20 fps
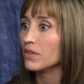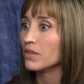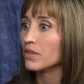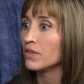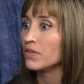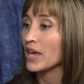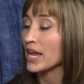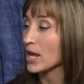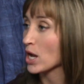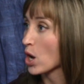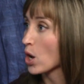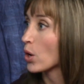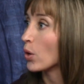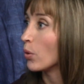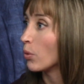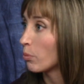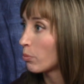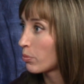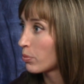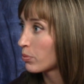they
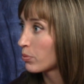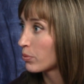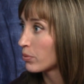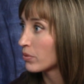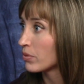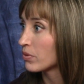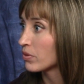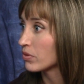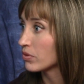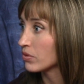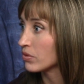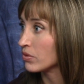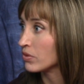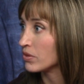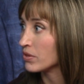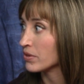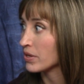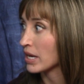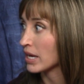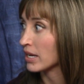hope
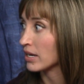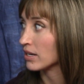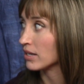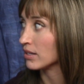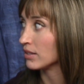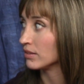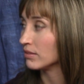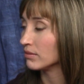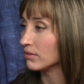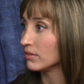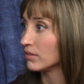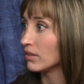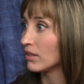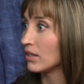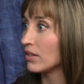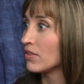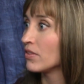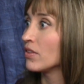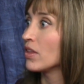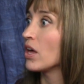that I hope I've
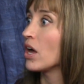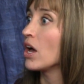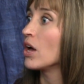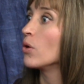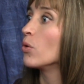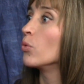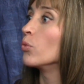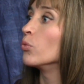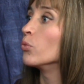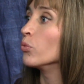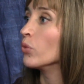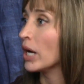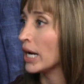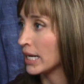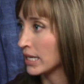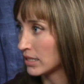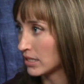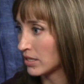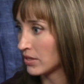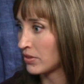done enough.
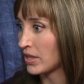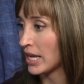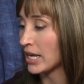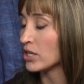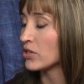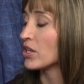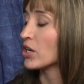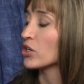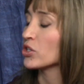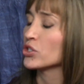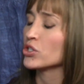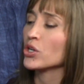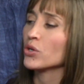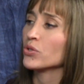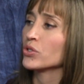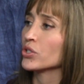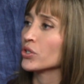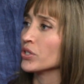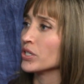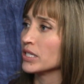Right. They, there's no
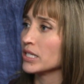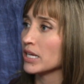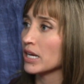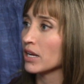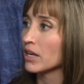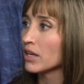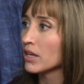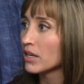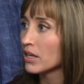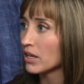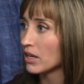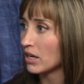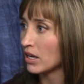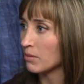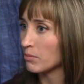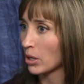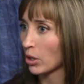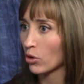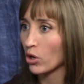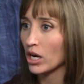certainty
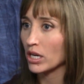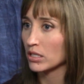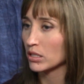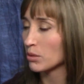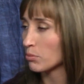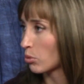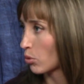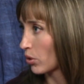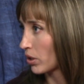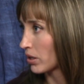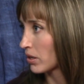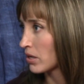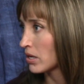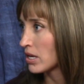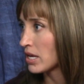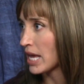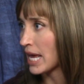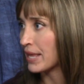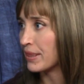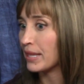um, across the board,
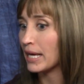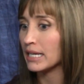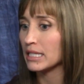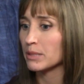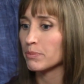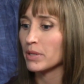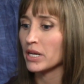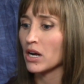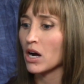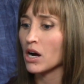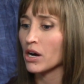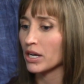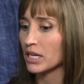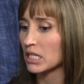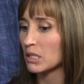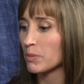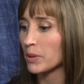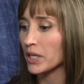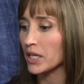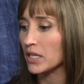and that's been our
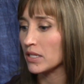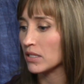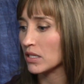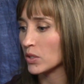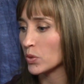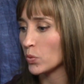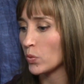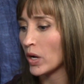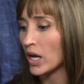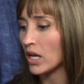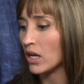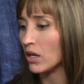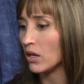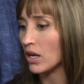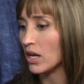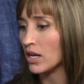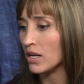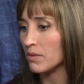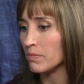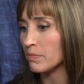experience as well,
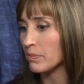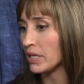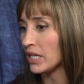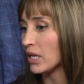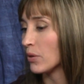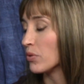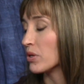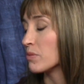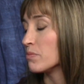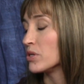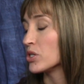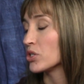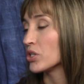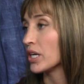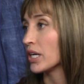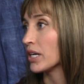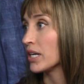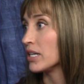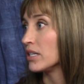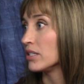um, meeting with
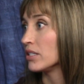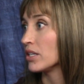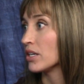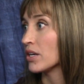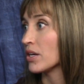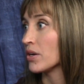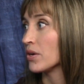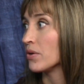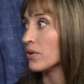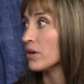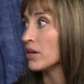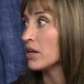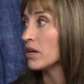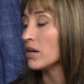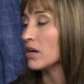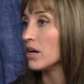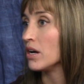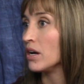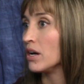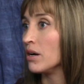missionaries. You know,
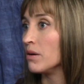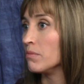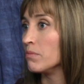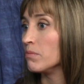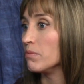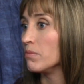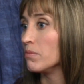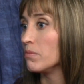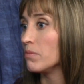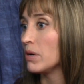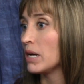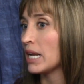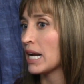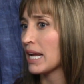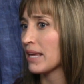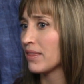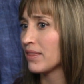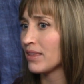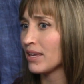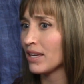um, and
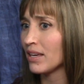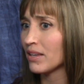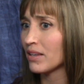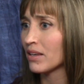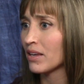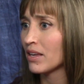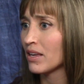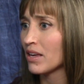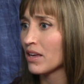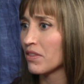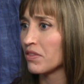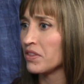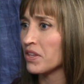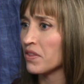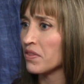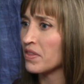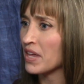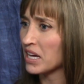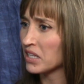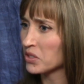I think
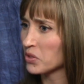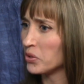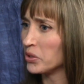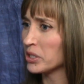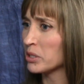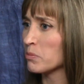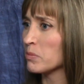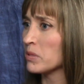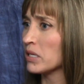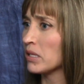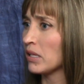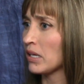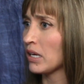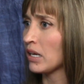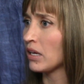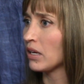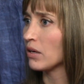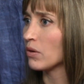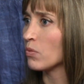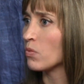that that's
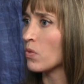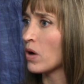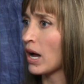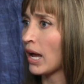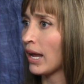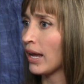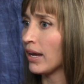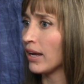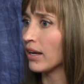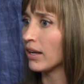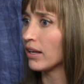ultimately why